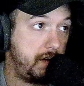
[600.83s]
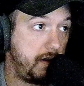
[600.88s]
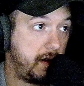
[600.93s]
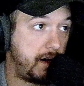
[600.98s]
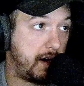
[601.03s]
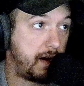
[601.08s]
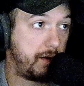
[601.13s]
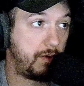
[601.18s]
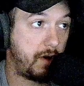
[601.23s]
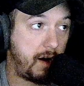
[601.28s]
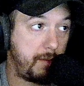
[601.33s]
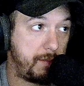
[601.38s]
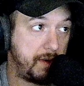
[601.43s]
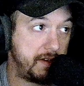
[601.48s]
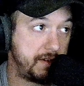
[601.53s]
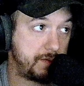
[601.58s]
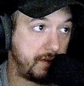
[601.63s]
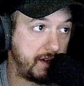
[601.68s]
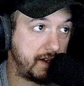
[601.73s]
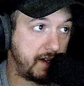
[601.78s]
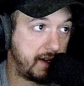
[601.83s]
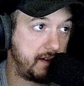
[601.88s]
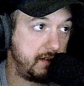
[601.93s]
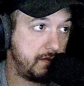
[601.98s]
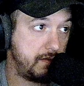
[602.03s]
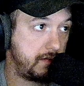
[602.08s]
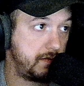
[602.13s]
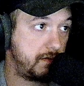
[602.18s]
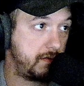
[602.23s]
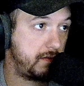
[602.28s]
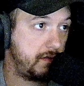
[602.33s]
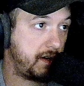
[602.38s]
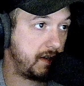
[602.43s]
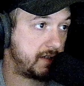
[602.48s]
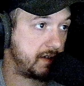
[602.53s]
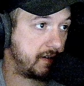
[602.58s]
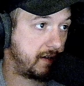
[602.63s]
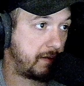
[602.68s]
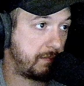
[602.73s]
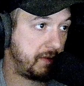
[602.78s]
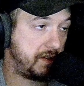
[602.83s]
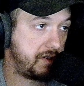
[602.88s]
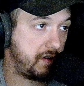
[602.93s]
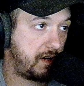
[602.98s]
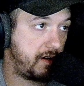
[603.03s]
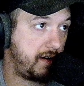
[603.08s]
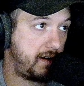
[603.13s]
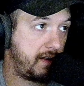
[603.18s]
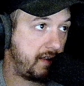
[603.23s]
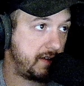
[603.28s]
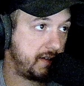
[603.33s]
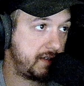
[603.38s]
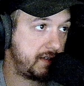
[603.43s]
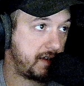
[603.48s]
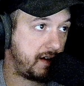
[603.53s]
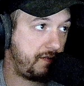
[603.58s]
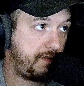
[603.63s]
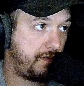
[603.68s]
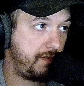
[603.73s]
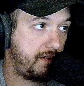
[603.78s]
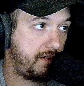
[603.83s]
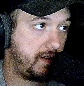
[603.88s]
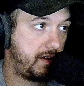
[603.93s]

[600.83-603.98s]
Raw meat's really good because it can be turned into this stuff.